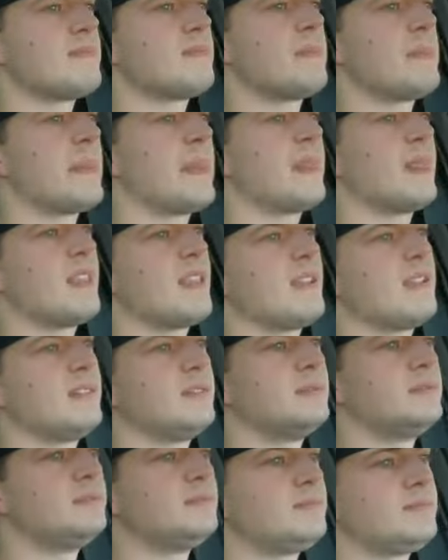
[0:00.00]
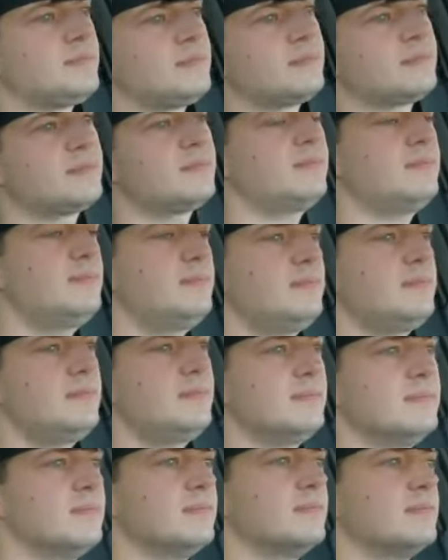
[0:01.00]

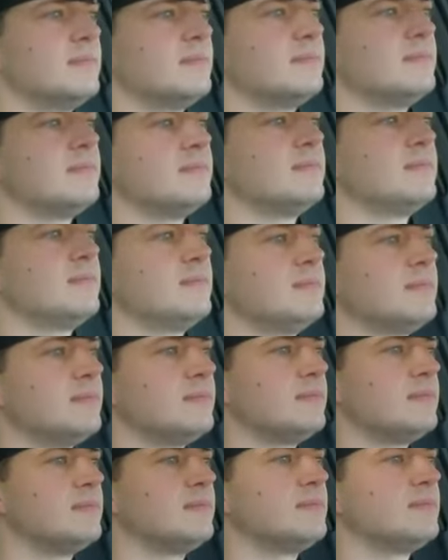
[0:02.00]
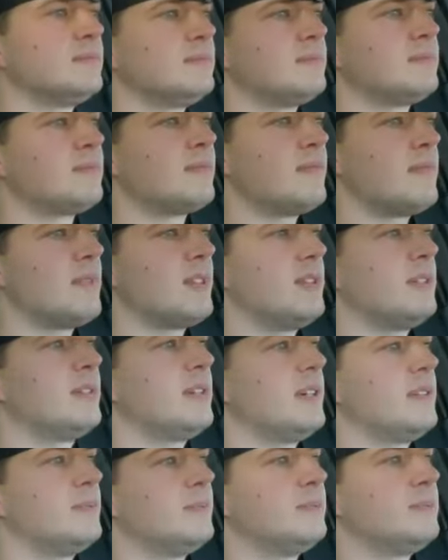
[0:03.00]

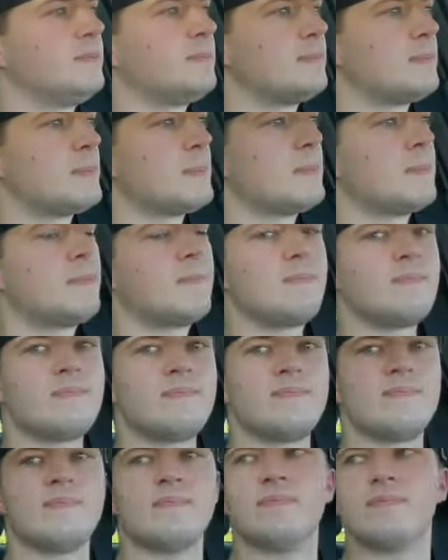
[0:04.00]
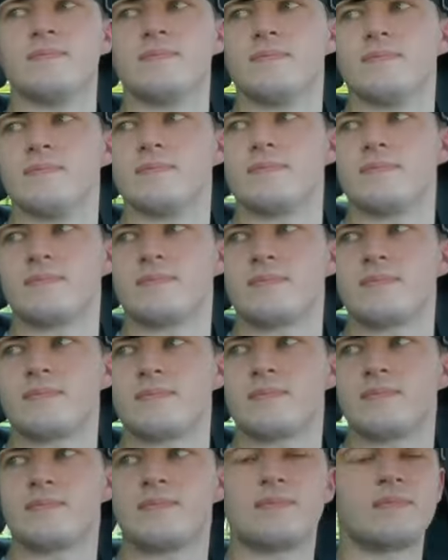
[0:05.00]

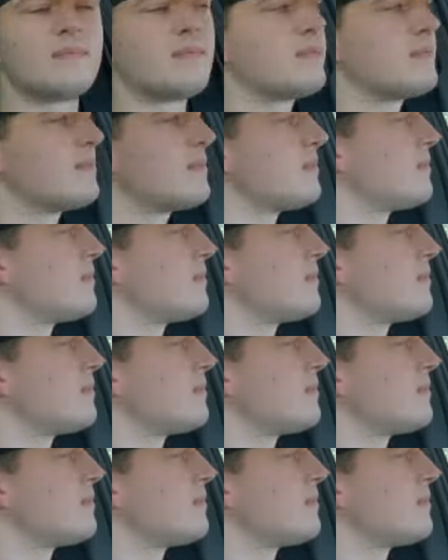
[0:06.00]
[no speech]